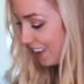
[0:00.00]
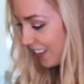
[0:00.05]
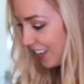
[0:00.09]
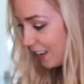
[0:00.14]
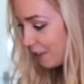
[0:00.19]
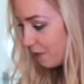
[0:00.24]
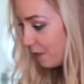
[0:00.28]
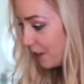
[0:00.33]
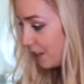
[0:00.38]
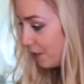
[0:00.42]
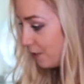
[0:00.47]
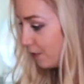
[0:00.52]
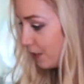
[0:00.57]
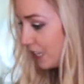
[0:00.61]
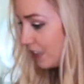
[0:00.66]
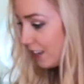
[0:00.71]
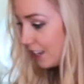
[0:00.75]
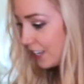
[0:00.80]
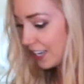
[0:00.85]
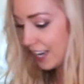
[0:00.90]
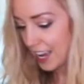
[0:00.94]
Okay, what are we
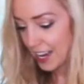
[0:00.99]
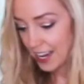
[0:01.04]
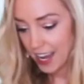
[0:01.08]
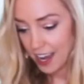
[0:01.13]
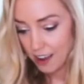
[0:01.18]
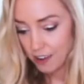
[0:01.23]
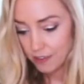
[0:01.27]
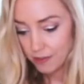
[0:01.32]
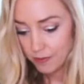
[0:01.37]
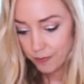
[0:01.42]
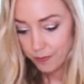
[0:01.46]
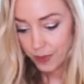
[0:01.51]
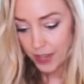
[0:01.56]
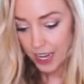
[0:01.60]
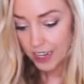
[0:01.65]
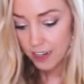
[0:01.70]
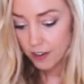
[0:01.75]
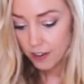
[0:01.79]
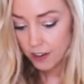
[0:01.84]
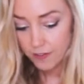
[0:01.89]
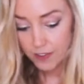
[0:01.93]
looking at now? I
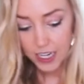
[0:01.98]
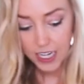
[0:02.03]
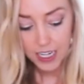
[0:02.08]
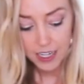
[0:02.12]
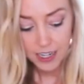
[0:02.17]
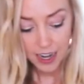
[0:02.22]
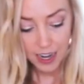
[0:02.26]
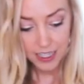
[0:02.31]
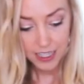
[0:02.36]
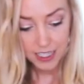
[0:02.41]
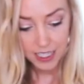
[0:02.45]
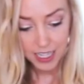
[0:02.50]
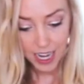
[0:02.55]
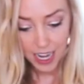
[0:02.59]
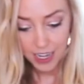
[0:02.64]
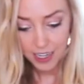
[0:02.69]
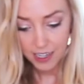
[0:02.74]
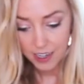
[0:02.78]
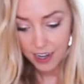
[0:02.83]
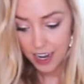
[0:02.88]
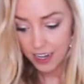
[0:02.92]
don't have any nuts
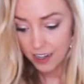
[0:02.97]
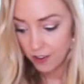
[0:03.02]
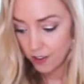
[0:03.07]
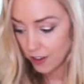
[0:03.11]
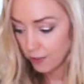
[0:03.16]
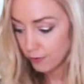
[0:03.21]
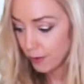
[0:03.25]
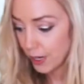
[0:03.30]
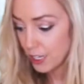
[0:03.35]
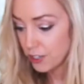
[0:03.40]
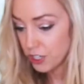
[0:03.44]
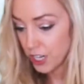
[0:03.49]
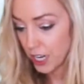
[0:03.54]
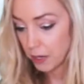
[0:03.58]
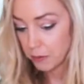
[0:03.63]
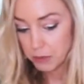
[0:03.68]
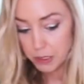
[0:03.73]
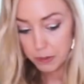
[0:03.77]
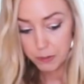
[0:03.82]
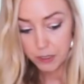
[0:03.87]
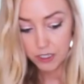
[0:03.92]
yet. I don't have my
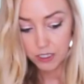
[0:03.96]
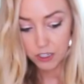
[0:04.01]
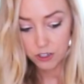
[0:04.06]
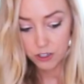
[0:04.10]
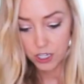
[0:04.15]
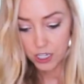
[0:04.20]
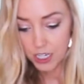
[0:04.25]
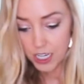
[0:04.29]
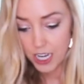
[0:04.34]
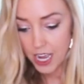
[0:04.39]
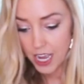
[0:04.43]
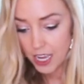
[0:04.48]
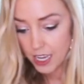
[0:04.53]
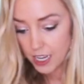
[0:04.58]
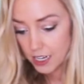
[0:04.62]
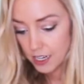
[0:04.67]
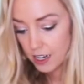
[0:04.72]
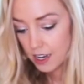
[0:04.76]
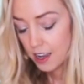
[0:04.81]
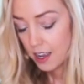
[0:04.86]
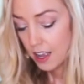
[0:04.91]
jams positioned yet.
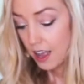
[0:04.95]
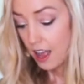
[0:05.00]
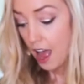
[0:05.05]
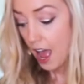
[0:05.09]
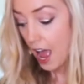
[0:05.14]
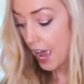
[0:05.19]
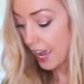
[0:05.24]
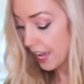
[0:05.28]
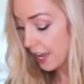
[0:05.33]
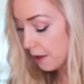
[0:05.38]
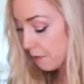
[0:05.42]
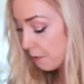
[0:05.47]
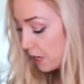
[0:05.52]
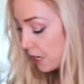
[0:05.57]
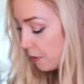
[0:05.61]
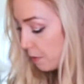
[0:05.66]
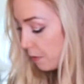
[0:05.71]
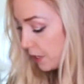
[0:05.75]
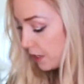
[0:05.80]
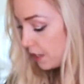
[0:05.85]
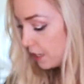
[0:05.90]
I am
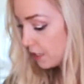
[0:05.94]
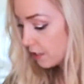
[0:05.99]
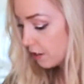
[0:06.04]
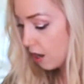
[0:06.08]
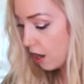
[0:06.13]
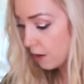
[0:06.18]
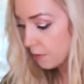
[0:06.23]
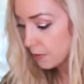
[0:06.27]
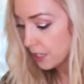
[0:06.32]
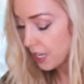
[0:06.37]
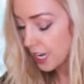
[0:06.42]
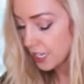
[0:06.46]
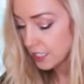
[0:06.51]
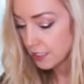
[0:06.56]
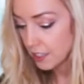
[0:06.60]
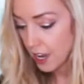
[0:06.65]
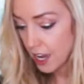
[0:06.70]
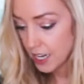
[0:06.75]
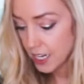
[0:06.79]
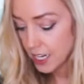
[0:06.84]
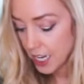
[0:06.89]
gonna put this caramelized
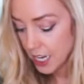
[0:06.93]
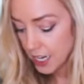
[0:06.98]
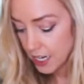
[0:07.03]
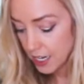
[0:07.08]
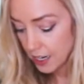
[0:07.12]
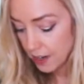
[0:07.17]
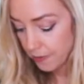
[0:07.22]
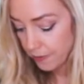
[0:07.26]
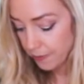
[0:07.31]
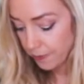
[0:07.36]
onion